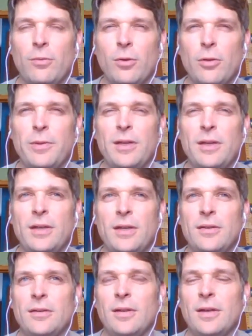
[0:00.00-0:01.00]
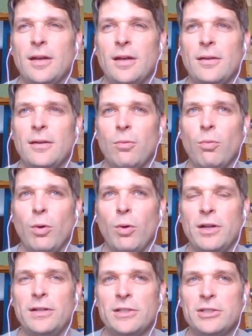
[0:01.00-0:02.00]
be one
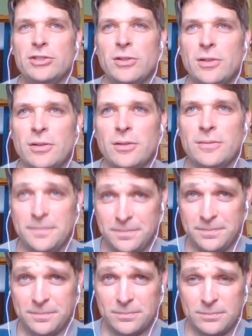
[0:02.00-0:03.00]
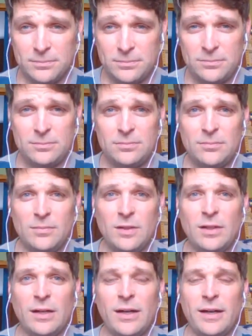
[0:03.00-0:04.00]
additional,
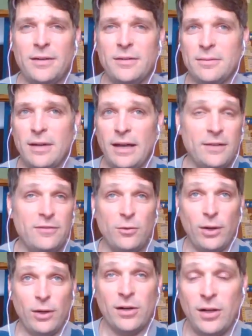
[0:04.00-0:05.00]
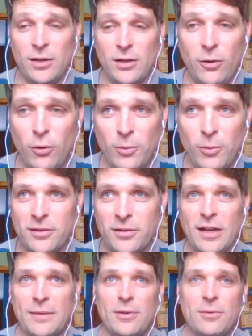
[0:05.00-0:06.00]
if you want to call it a homework
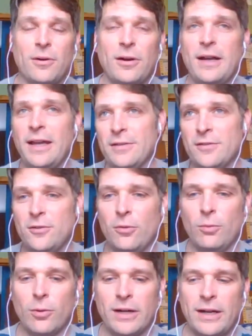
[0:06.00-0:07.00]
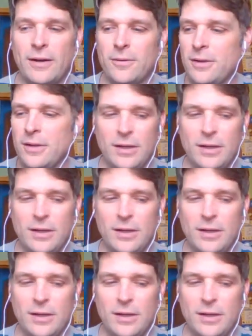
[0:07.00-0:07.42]
assignment, where I ask you to work out